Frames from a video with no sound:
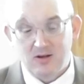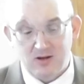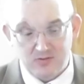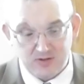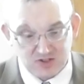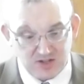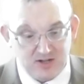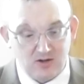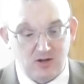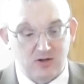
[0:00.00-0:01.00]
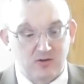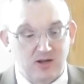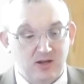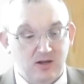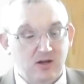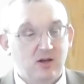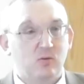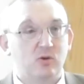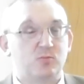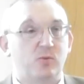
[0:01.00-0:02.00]
of this idolatry,
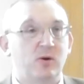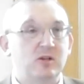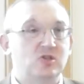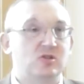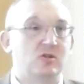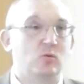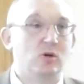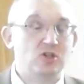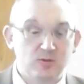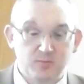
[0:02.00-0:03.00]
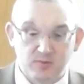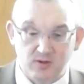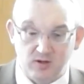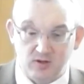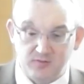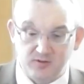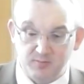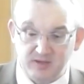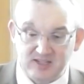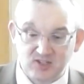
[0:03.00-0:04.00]
which points to the worship of the
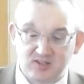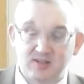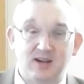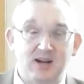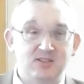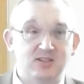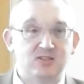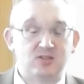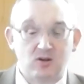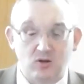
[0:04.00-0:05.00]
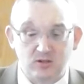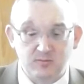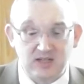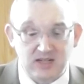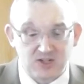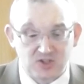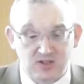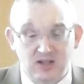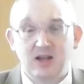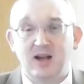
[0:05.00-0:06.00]
beast as its
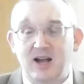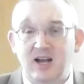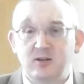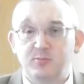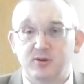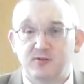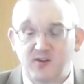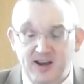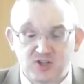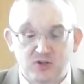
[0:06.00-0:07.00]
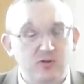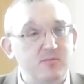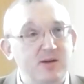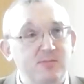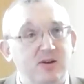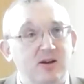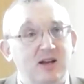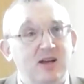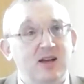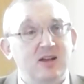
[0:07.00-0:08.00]
culmination and perfection.
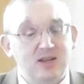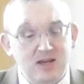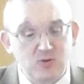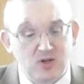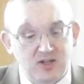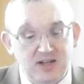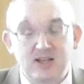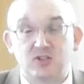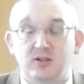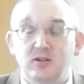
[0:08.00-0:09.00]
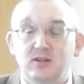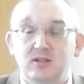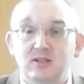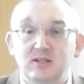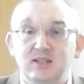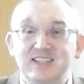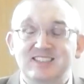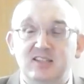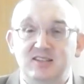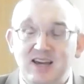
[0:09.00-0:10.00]
Remember, Nebuchadnezzar is
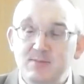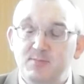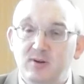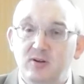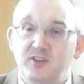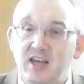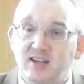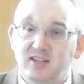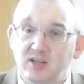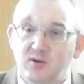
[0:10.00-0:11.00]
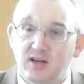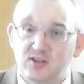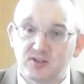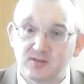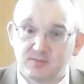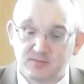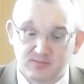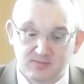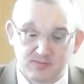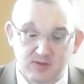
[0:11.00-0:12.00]
a type of the Antichrist.
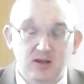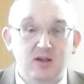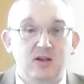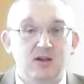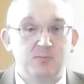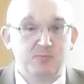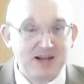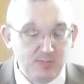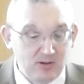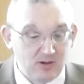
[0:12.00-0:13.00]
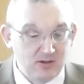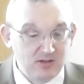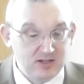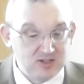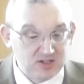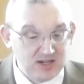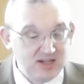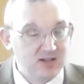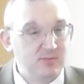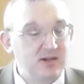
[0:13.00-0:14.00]
And Babylon, his
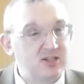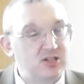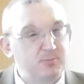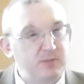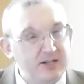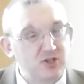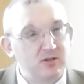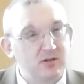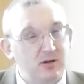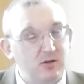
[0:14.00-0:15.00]
kingdom, is a picture